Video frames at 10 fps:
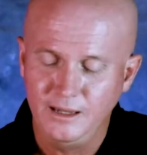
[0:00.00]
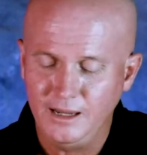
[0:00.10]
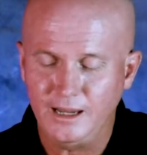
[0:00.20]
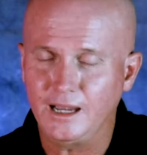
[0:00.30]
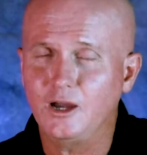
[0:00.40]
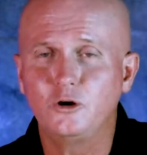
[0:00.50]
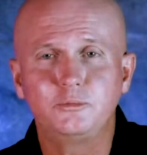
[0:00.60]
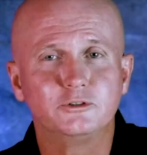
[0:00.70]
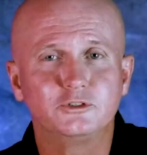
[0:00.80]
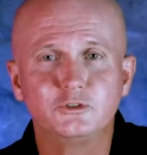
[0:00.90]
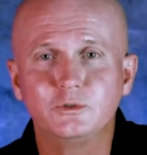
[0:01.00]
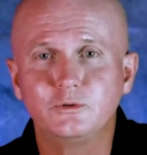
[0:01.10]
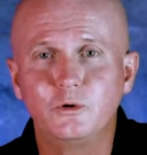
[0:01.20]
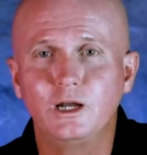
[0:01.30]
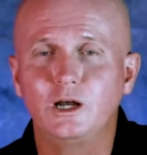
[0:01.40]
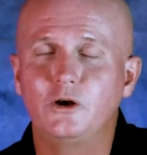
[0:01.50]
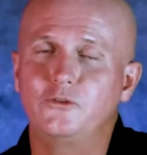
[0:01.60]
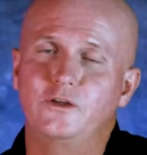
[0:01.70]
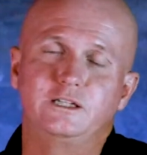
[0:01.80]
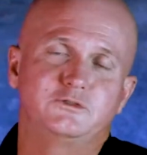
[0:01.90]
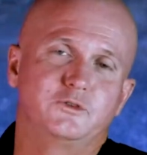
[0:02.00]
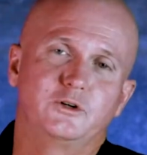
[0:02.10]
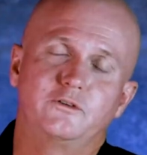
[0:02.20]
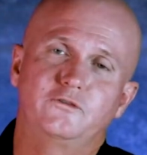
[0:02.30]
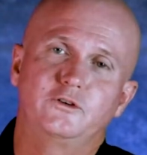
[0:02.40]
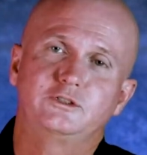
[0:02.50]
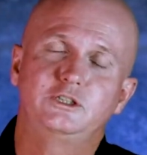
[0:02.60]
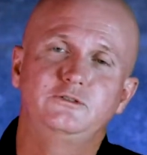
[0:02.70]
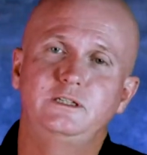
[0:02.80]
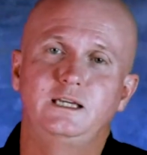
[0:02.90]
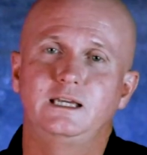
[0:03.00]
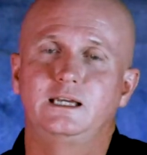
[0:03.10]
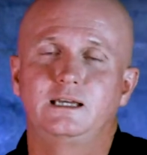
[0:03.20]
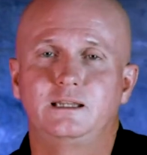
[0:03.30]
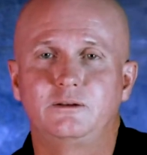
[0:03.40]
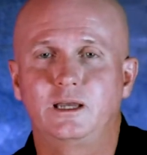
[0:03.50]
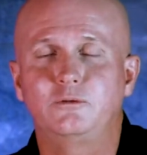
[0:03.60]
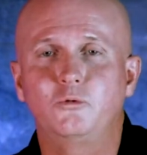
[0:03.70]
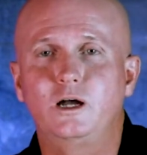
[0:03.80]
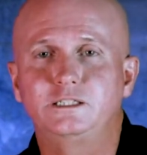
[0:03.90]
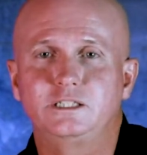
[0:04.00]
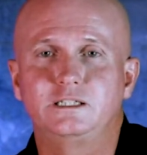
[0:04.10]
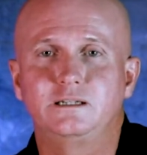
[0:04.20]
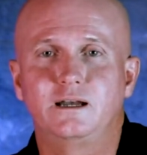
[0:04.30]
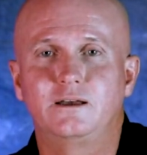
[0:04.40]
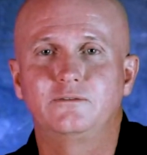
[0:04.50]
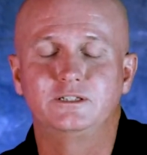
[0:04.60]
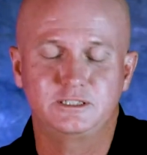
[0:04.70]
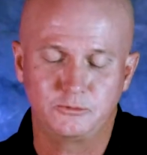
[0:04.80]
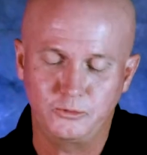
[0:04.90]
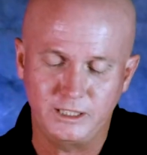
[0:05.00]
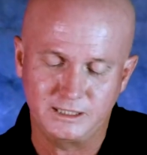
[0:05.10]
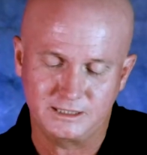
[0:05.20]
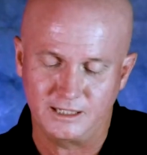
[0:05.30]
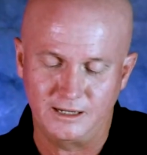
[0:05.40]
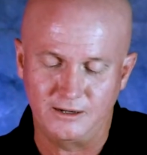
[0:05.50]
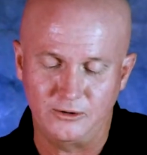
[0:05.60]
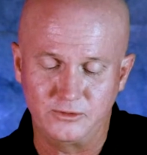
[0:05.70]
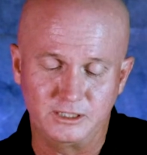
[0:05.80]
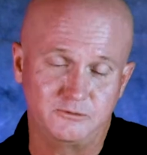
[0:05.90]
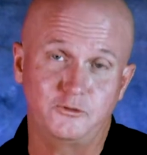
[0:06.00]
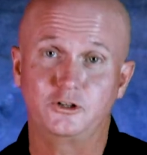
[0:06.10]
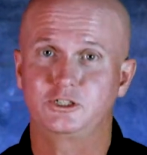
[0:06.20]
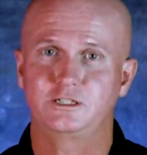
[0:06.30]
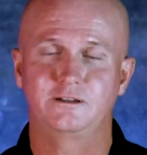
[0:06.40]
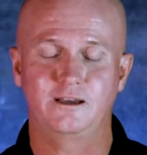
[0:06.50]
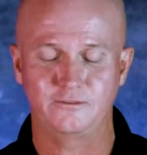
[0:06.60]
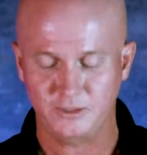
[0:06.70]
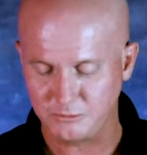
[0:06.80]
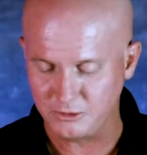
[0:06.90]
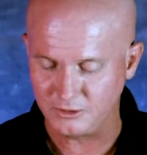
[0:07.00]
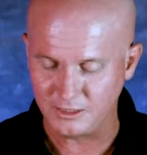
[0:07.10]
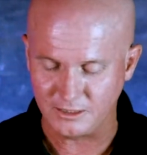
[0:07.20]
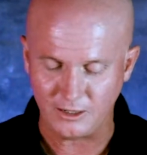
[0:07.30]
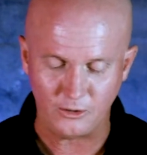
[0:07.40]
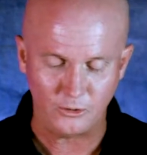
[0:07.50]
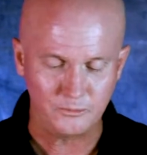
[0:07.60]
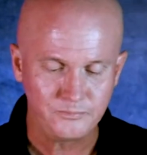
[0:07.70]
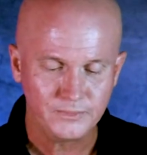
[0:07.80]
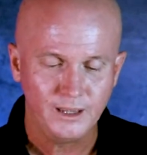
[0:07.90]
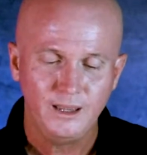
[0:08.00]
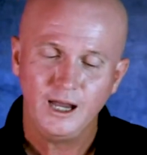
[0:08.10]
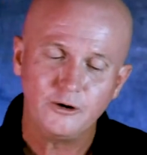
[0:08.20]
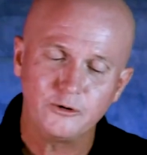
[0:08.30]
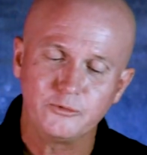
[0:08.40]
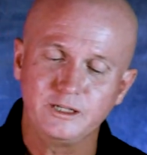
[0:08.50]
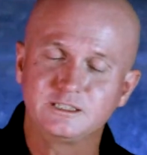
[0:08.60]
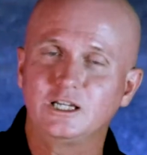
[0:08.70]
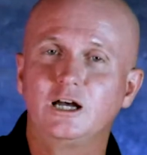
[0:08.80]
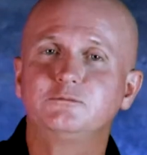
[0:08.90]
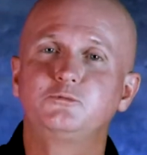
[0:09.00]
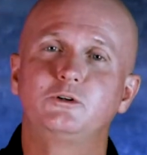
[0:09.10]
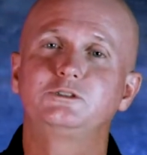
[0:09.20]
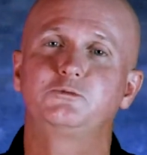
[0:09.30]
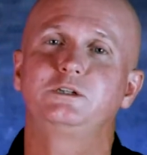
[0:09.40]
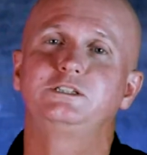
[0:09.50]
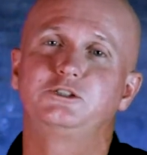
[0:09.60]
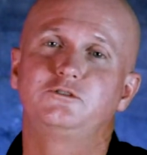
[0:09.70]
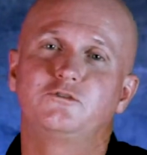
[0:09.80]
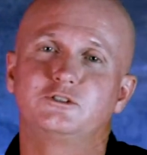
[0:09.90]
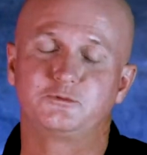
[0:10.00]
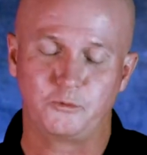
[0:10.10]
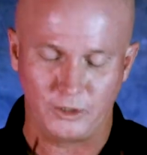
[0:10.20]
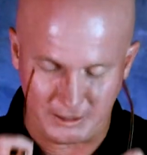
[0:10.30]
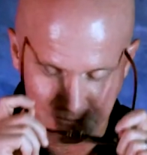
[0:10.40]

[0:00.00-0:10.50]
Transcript: I hope you're doing well. Thanks for tuning in and watching this week's or this version of Community at Home. I'm going to read Psalms 122, verse 1.